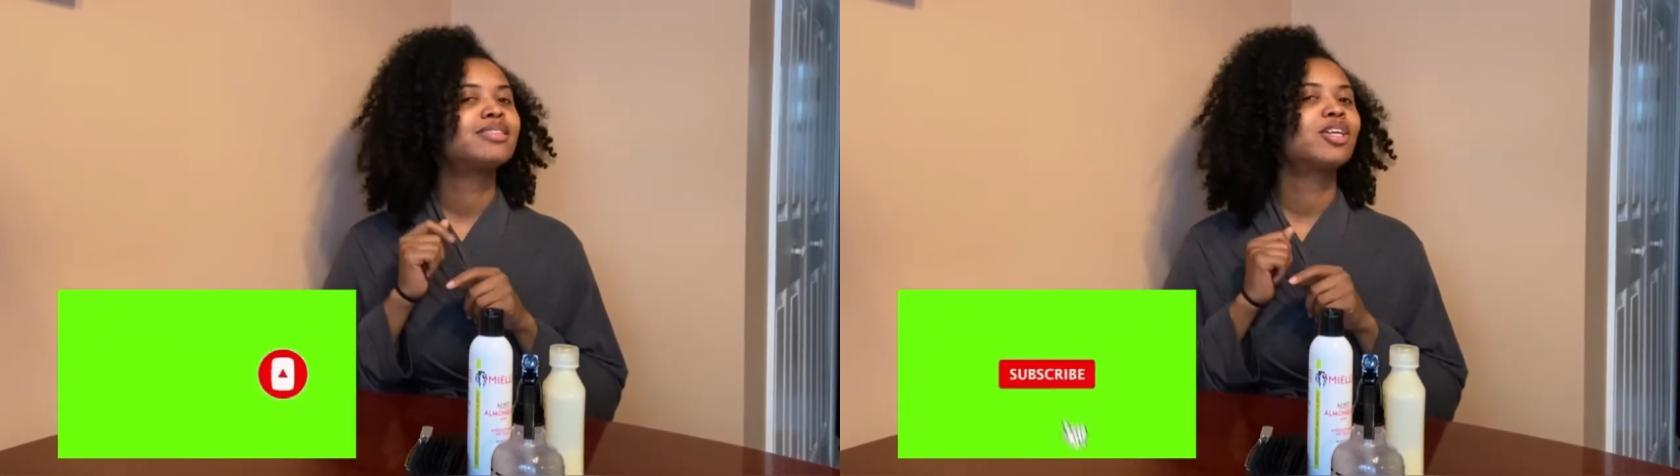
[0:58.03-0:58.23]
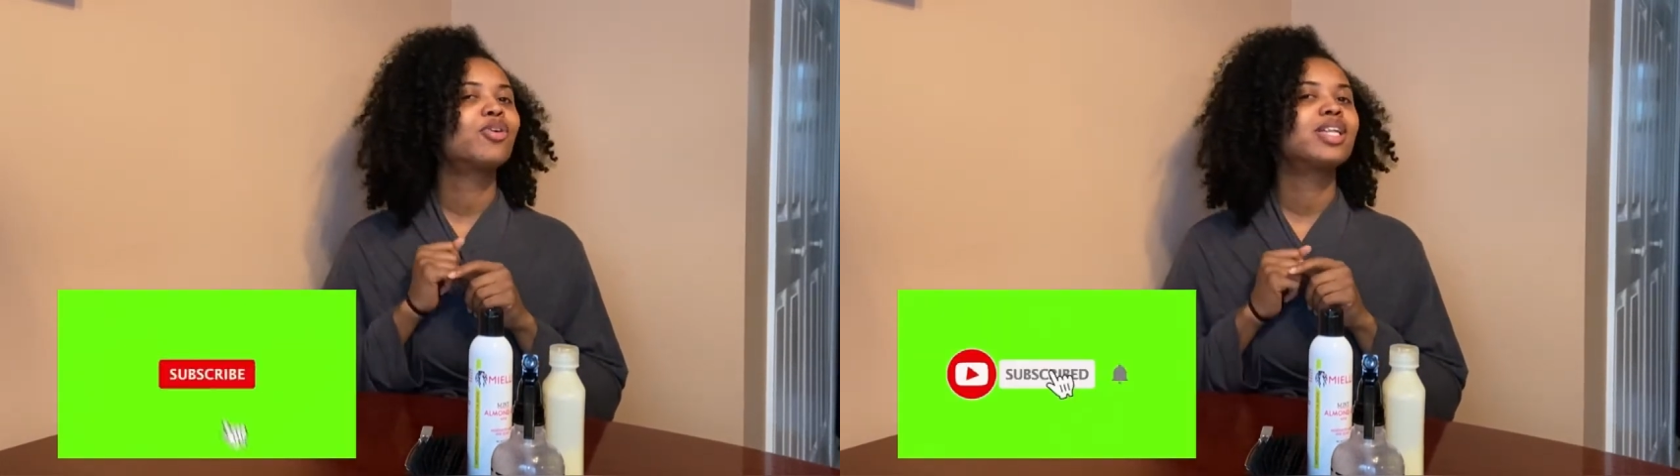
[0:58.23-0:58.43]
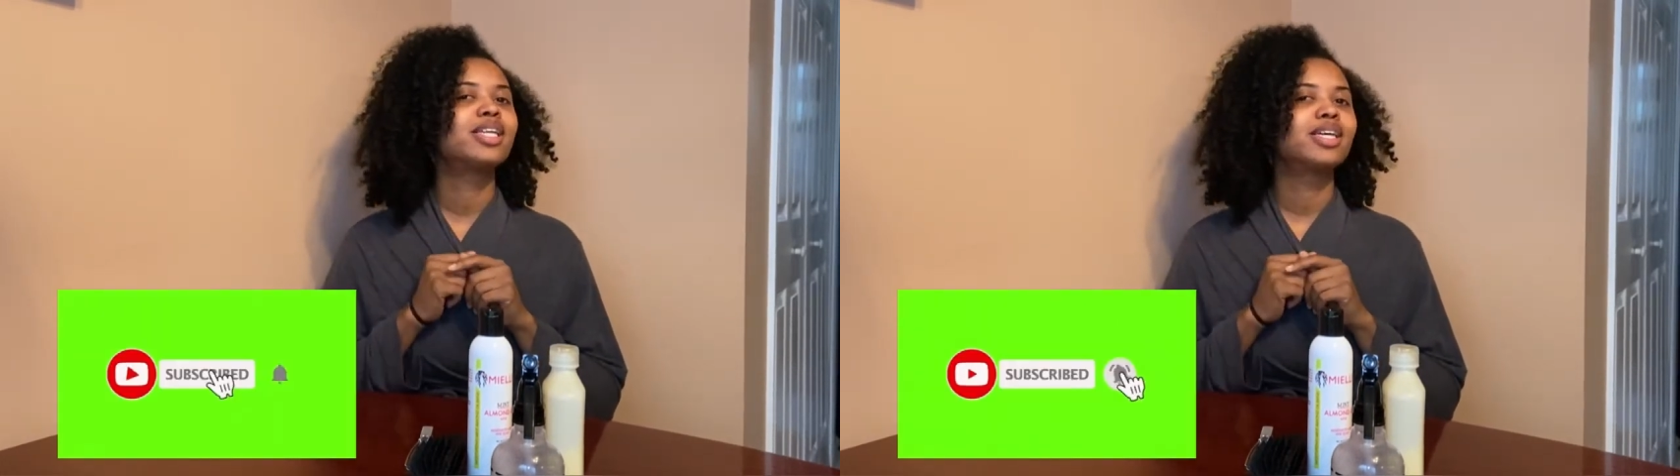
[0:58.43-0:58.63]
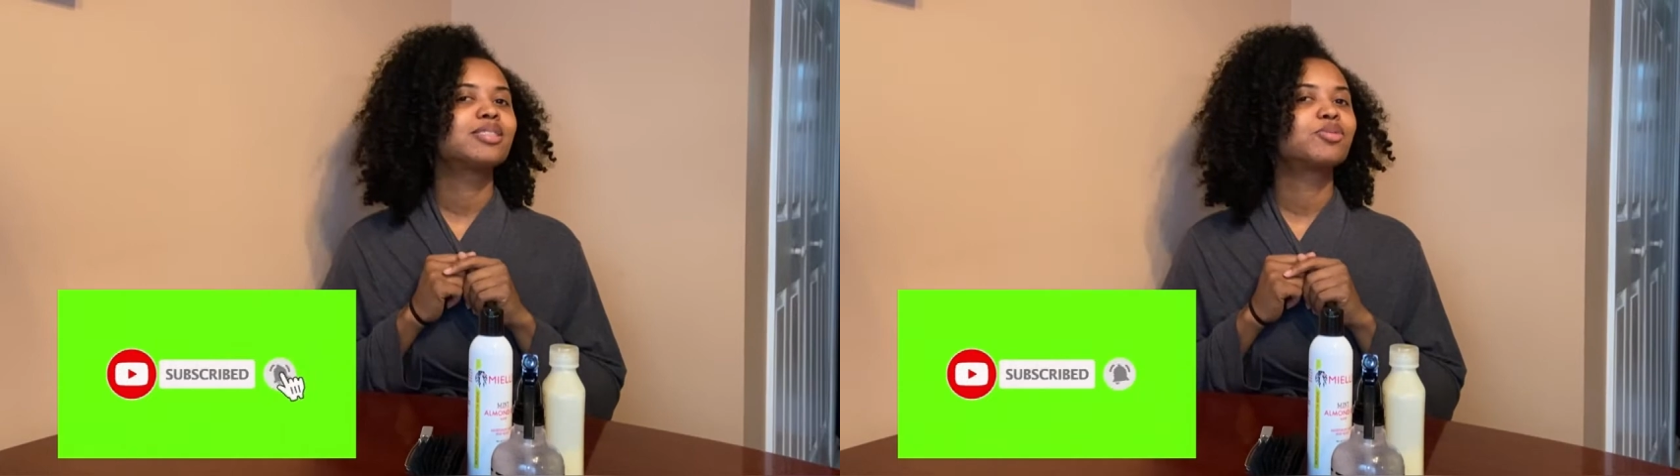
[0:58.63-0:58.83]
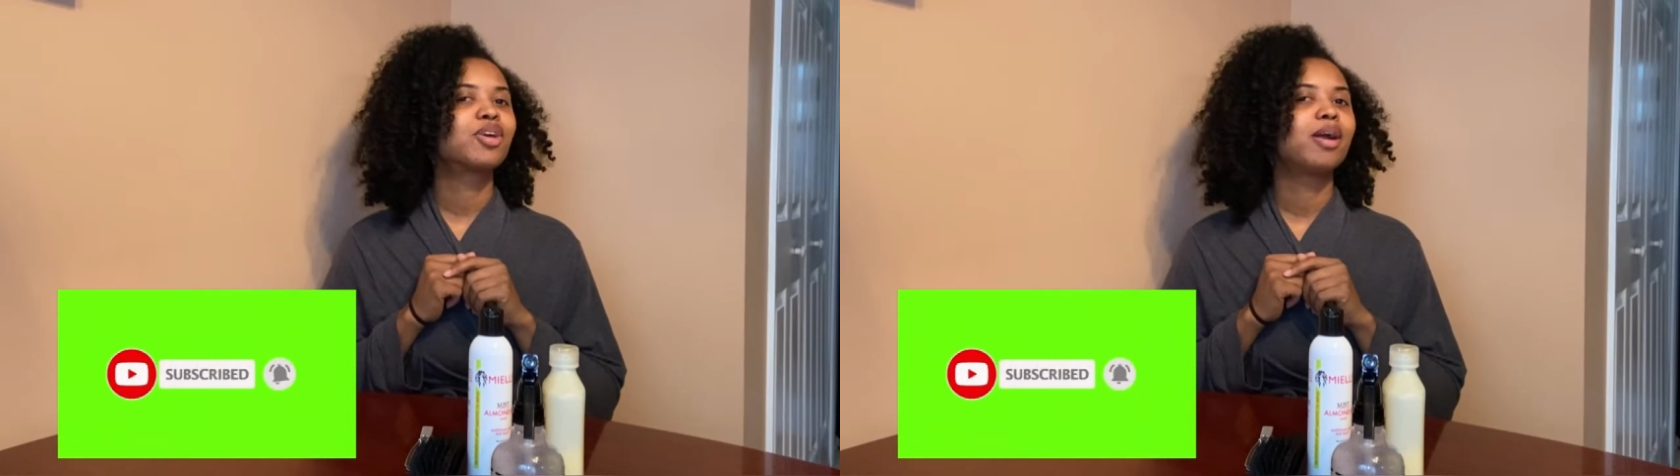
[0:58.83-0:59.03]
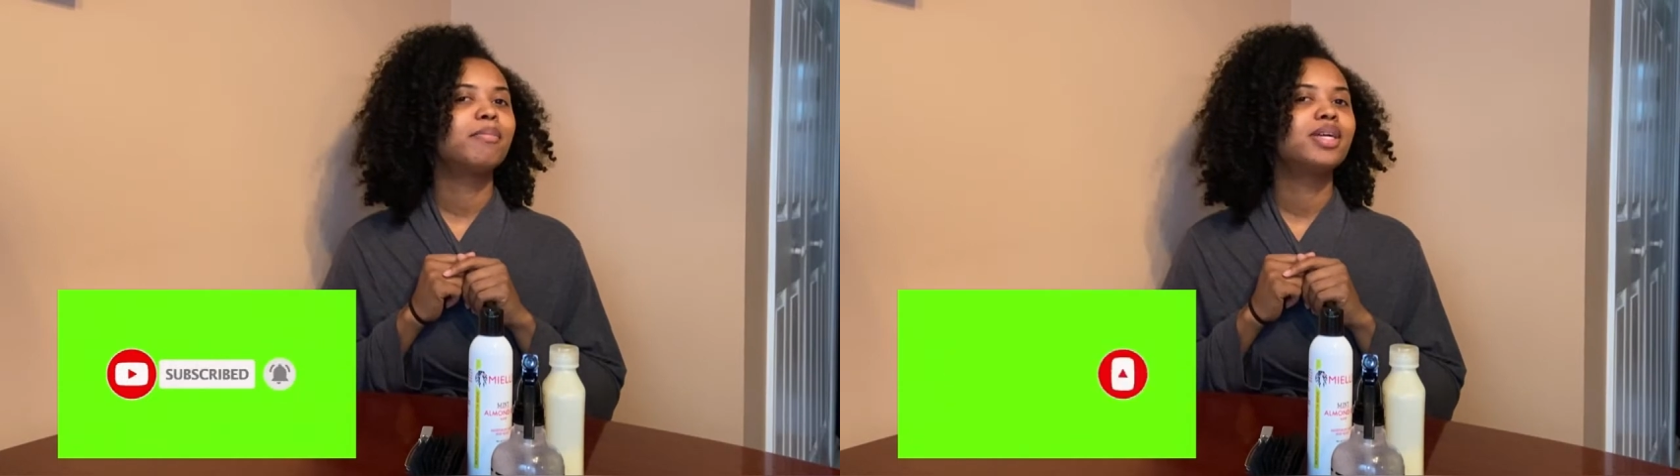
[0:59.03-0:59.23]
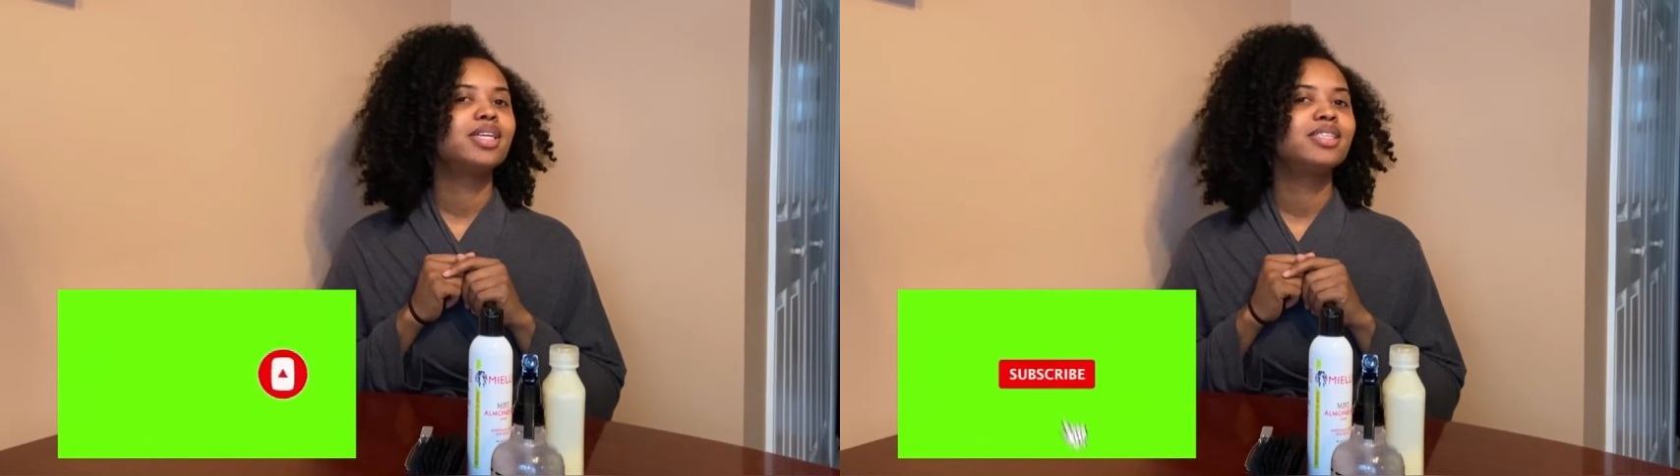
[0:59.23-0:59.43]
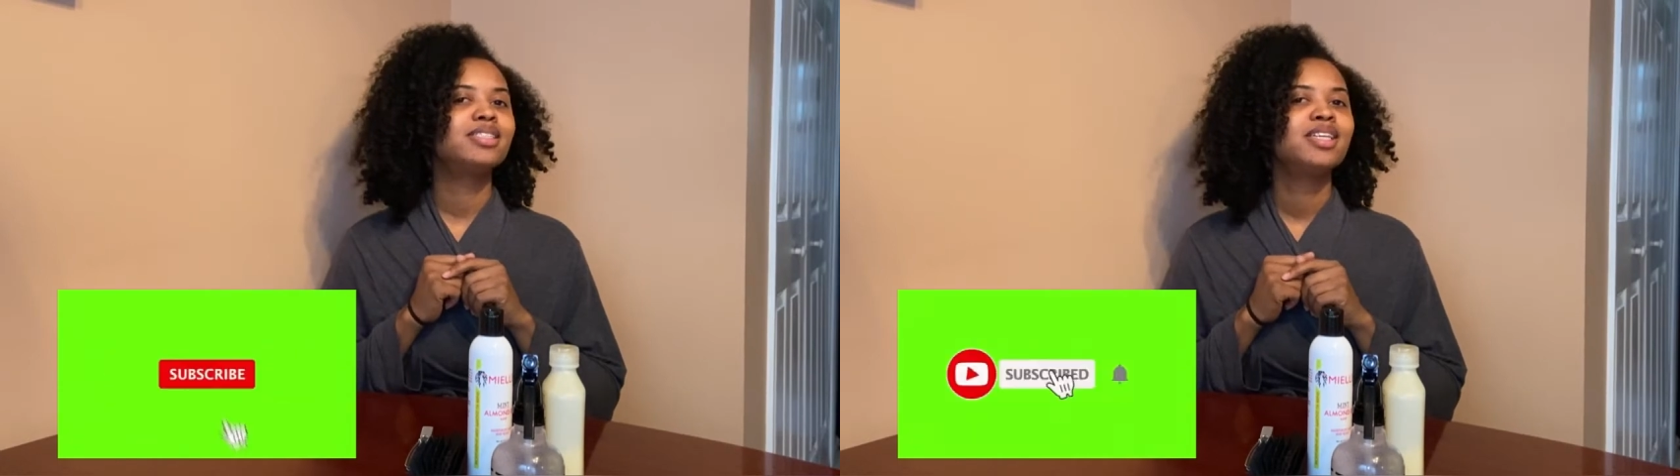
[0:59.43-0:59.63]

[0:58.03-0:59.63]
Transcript: go click that subscribe button.